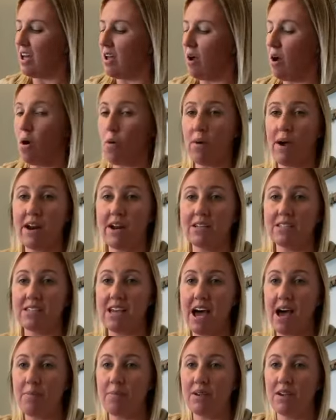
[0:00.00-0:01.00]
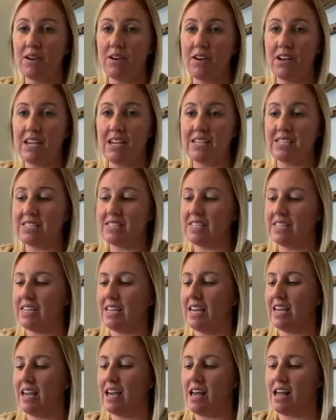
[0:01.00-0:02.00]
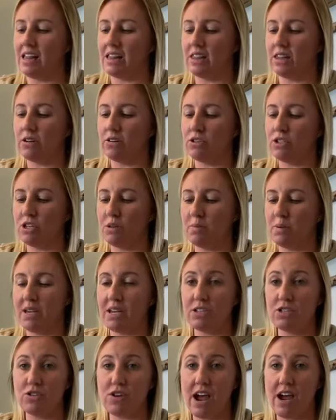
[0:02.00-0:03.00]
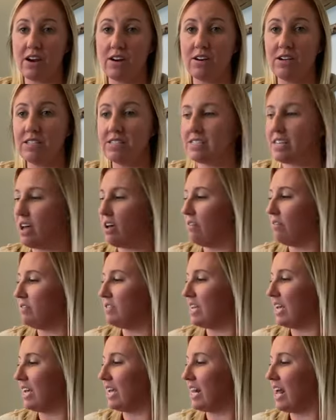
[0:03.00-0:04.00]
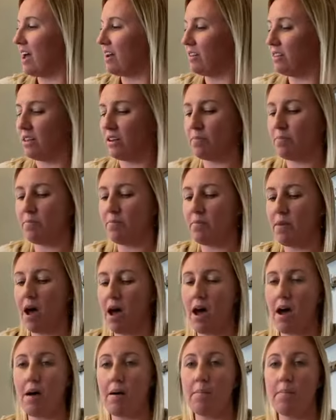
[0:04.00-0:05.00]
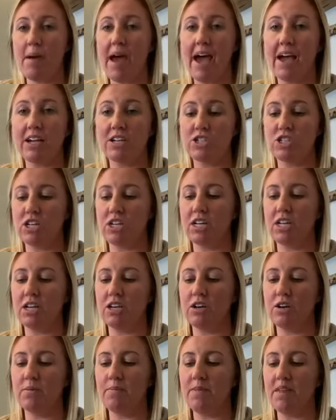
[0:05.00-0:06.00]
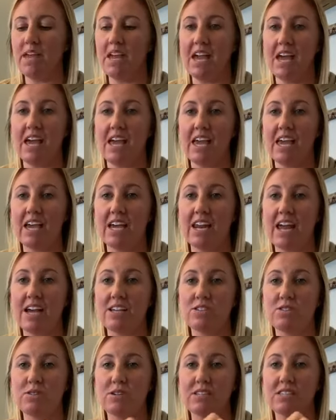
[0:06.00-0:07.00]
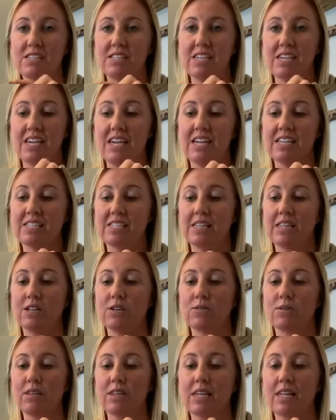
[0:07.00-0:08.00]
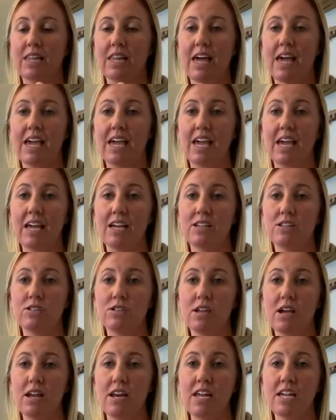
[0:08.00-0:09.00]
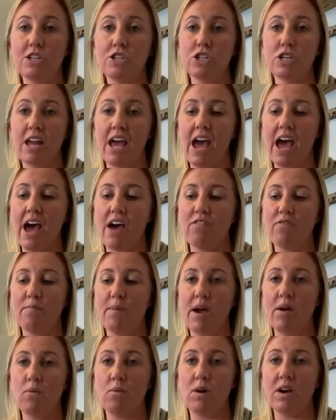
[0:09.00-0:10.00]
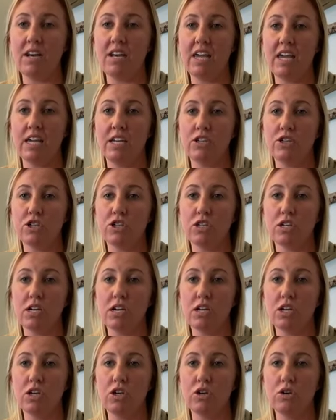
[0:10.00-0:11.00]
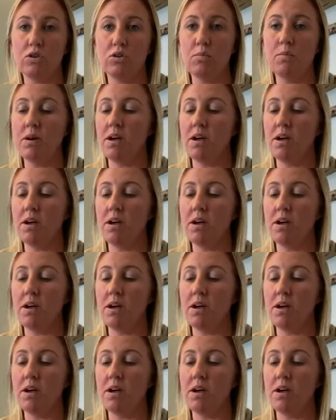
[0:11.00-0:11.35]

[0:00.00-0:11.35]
Right on top here is the little GPS tracker itself. Take it out of the packaging here. And as you can see, it's literally like 1.5 inches by 1 inch cube.